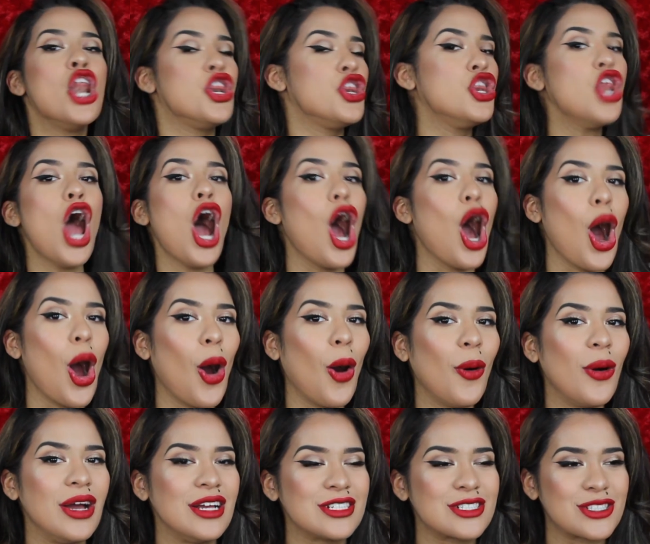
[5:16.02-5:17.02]

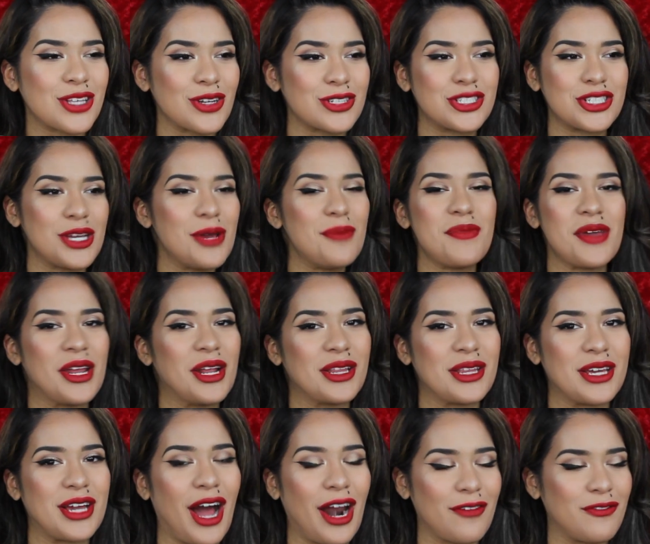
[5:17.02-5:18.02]
no. And so she
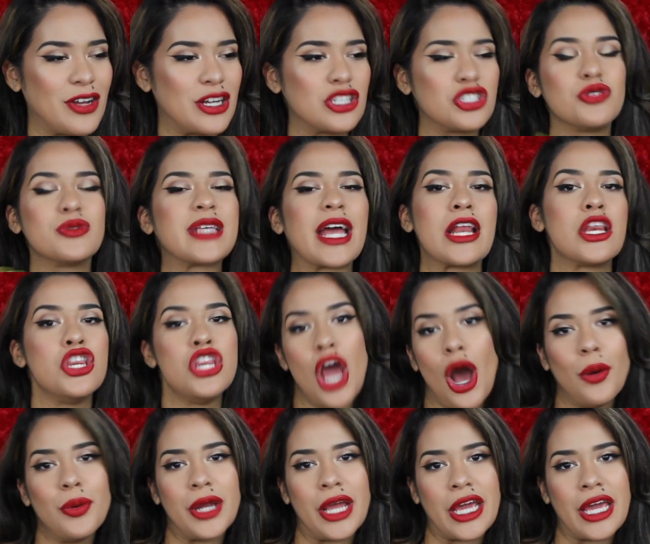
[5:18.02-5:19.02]
immediately got offended. She was like,
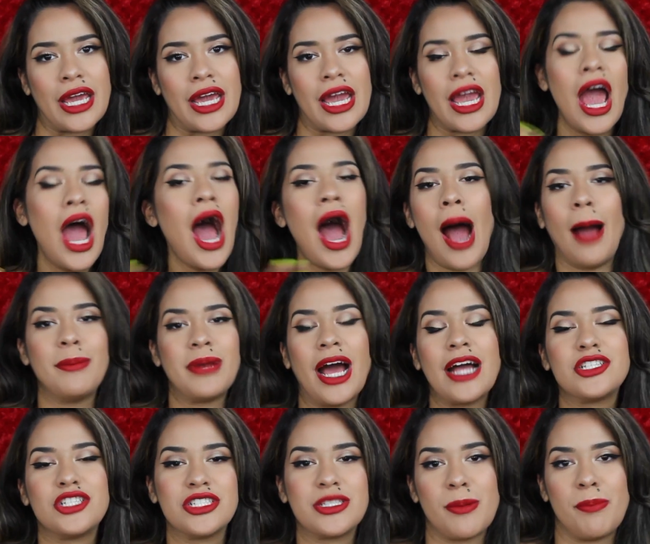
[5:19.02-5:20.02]
no, Nikki, I'm
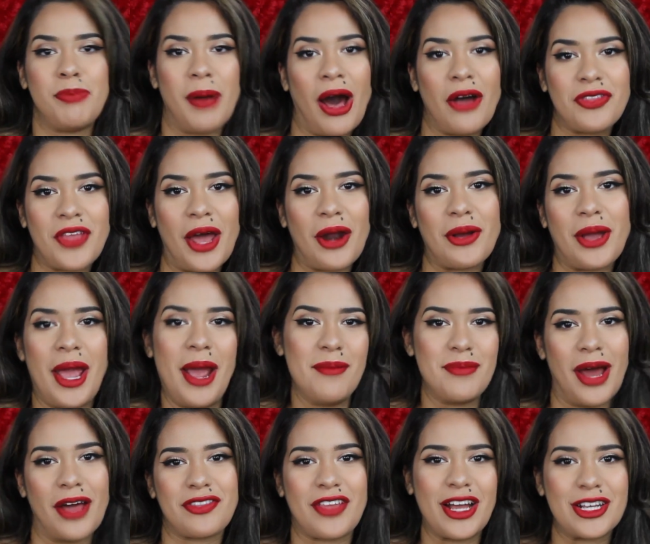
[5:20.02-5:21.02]
not just about that, okay?
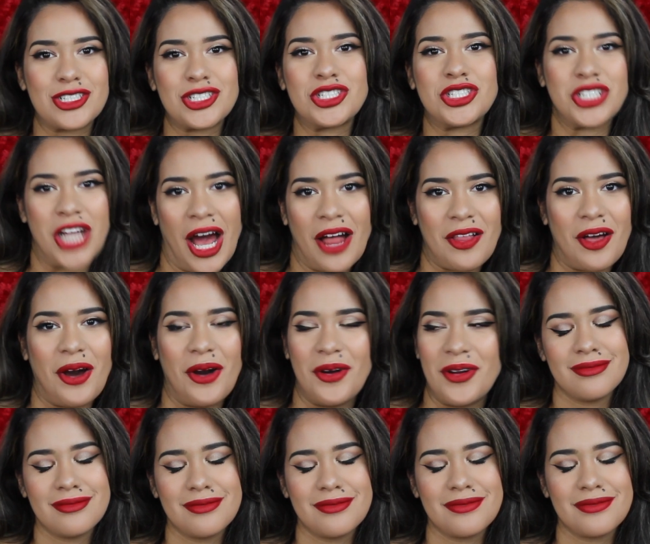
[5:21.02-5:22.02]
I'm not that
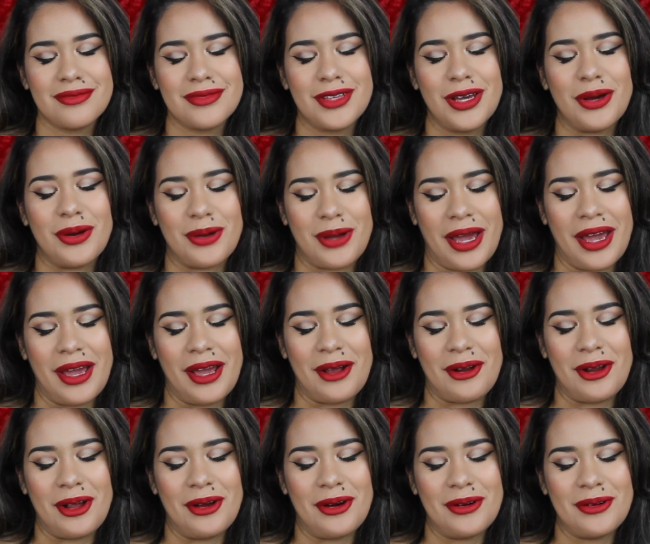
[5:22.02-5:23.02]
shallow. Okay,
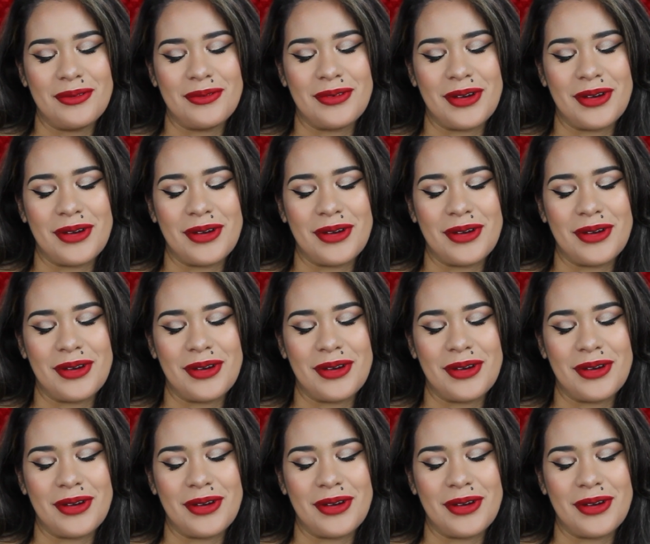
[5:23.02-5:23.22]
Ariel,